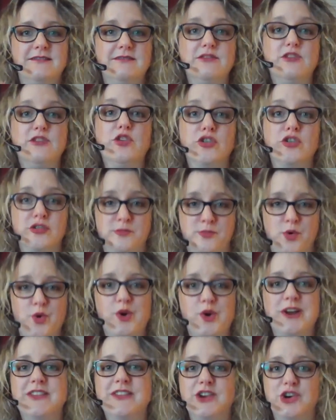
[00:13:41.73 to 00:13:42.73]
learn
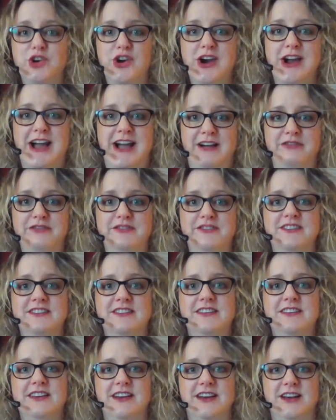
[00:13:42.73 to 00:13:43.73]
more in their craft
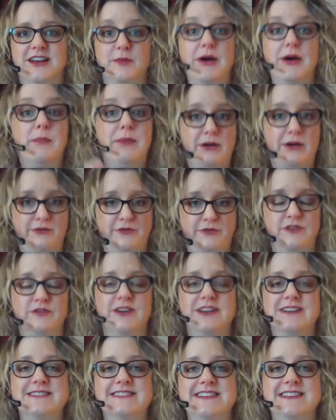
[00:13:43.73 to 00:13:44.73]
about
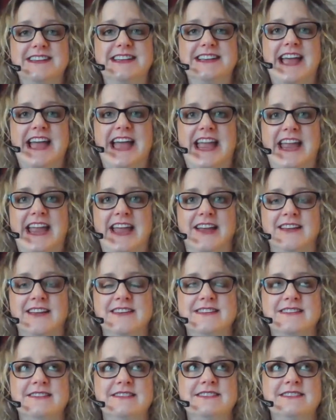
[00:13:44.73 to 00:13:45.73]
fundraising
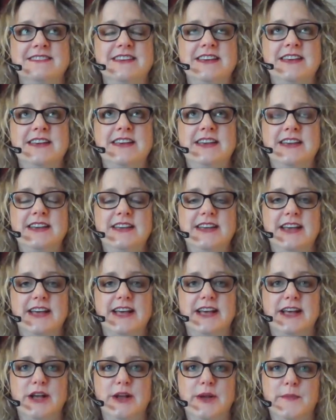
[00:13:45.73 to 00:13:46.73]
and
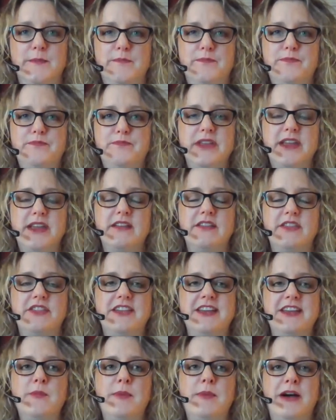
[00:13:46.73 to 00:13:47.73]
um,
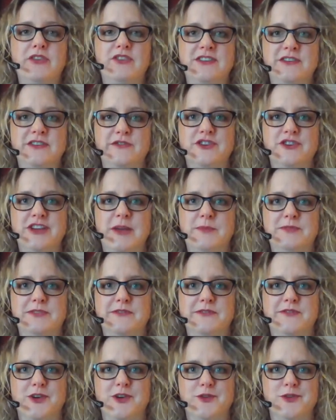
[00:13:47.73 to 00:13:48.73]
think about different types
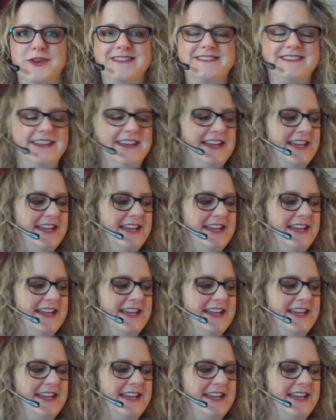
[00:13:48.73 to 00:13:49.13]
of fundraising.